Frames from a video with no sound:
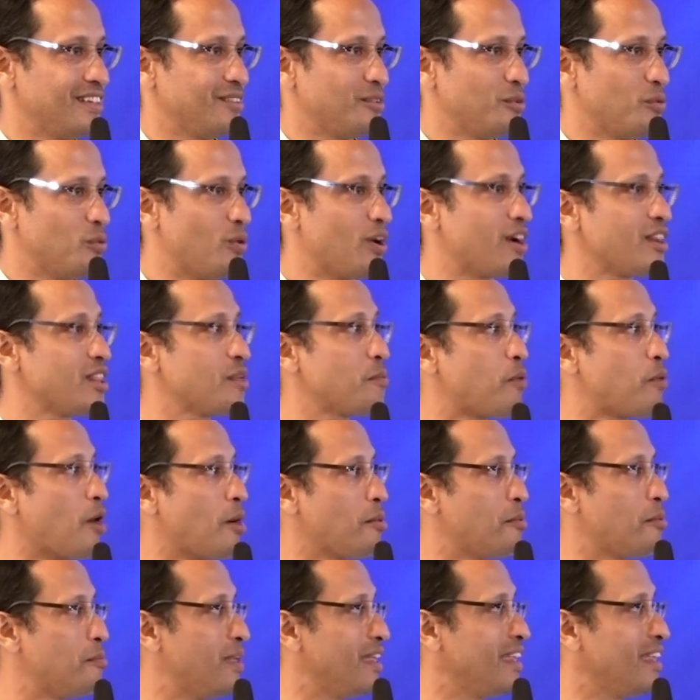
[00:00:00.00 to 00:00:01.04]
what are the
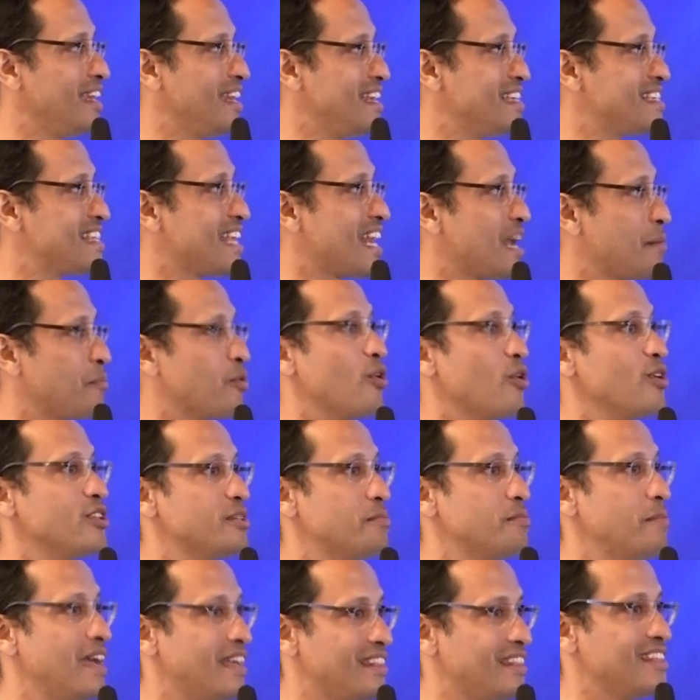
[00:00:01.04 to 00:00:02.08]
probabilities that I'm going to
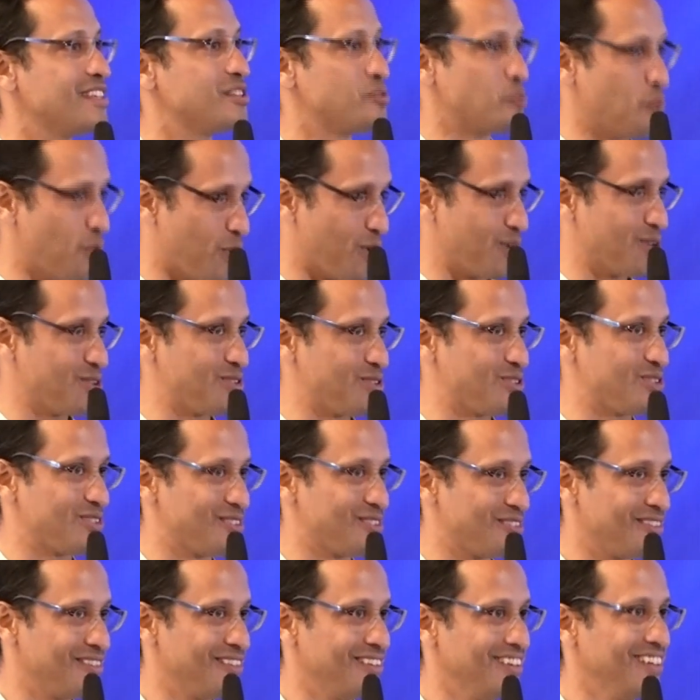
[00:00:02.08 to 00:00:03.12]
make this worse?
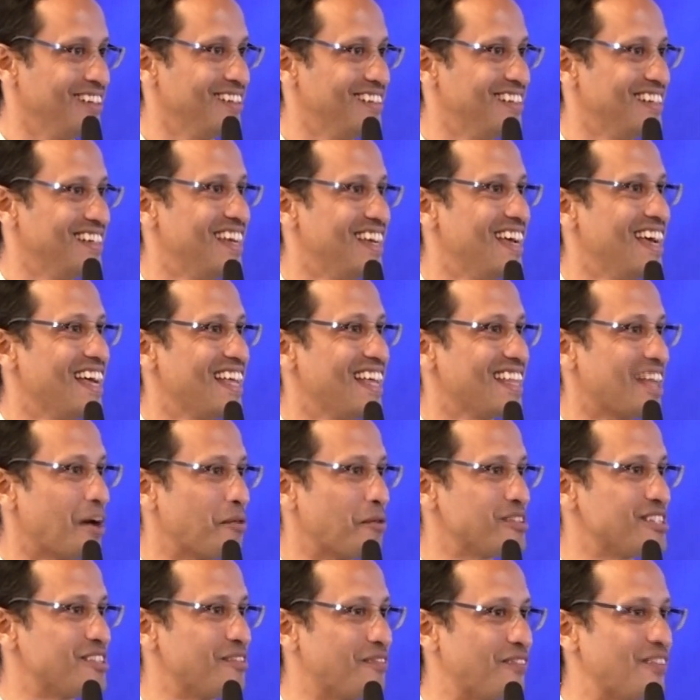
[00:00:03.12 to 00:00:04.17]
That was
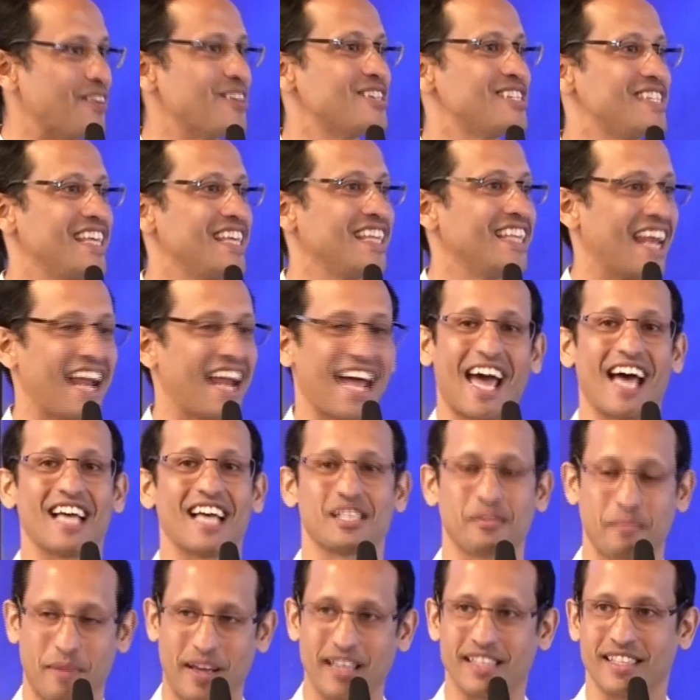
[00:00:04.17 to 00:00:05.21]
the first thing that I asked
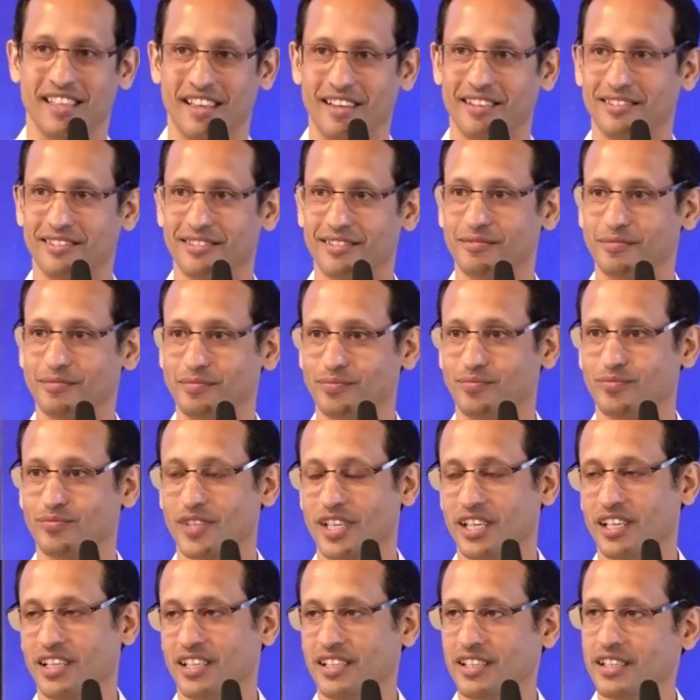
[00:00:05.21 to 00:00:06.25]
myself.
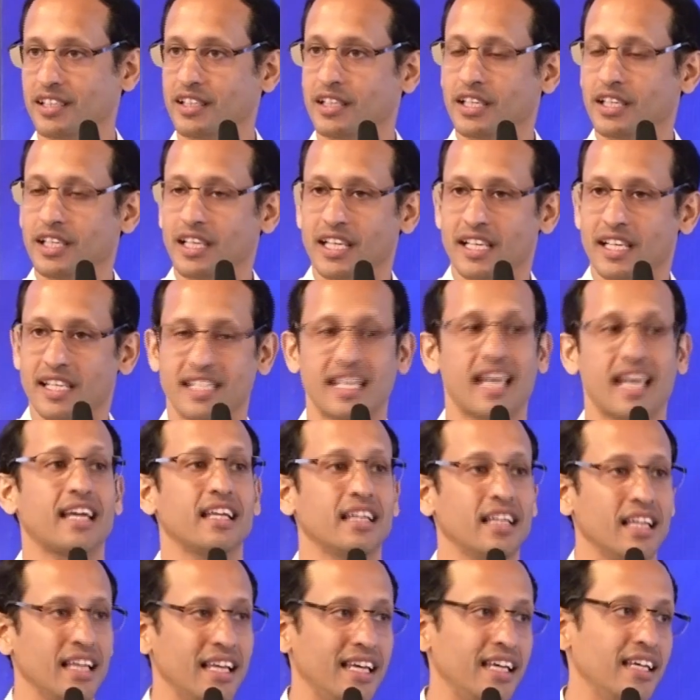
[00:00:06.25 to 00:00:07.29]

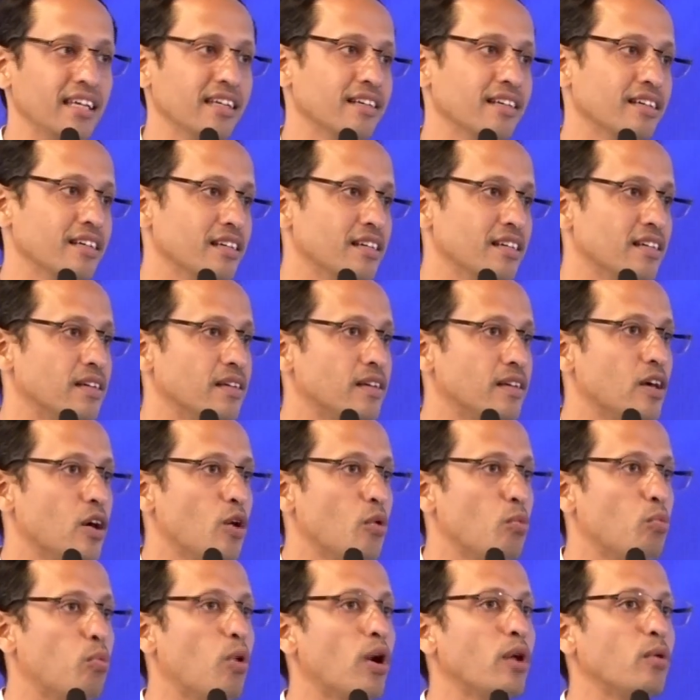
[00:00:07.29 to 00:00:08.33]
Secondly,
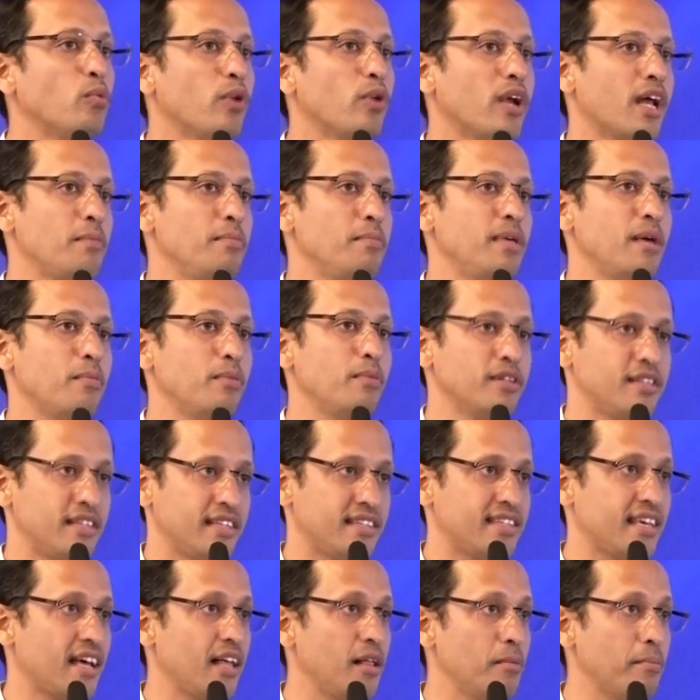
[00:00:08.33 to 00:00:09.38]
what would I be able to
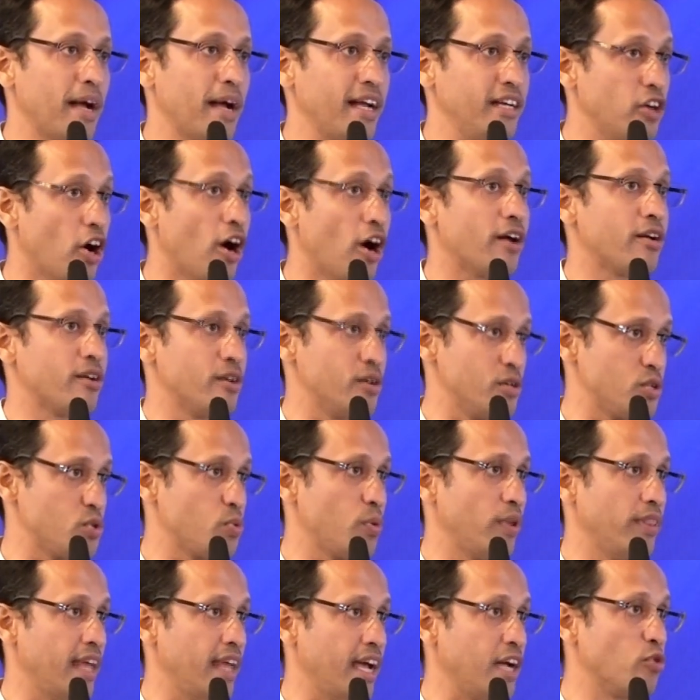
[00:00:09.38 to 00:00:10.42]
tell my daughters
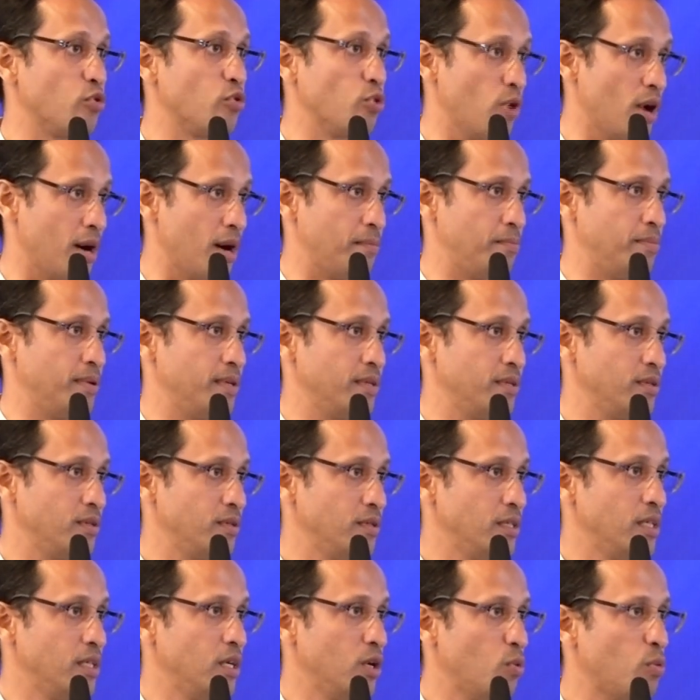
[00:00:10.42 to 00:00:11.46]
when they grew up?
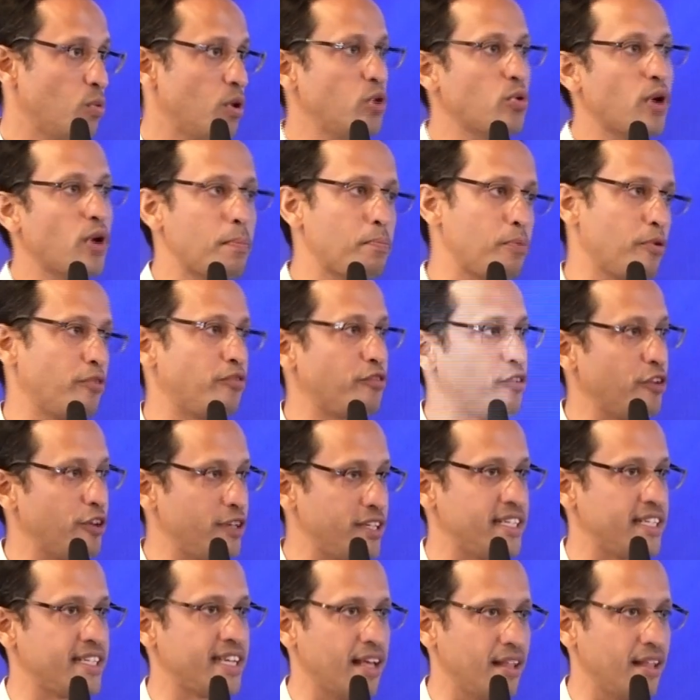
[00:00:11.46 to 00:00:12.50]
What do I prefer to
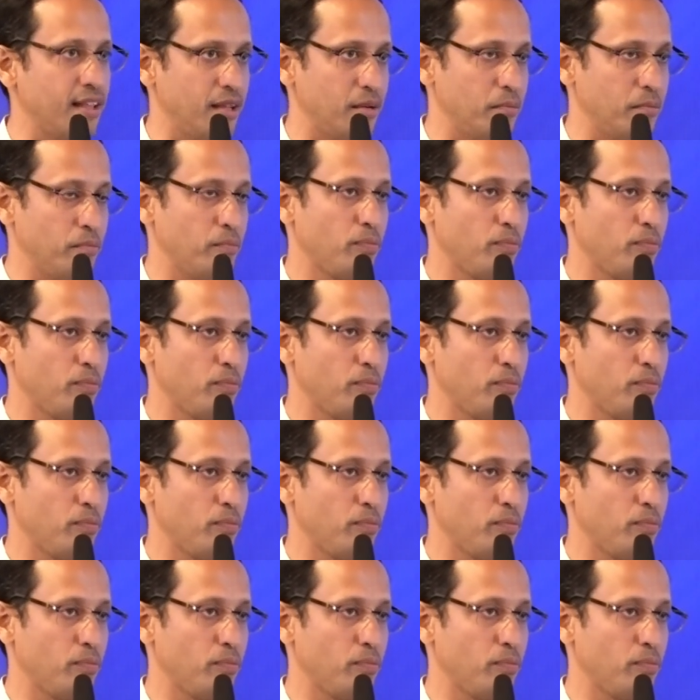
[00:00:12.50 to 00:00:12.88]
tell them?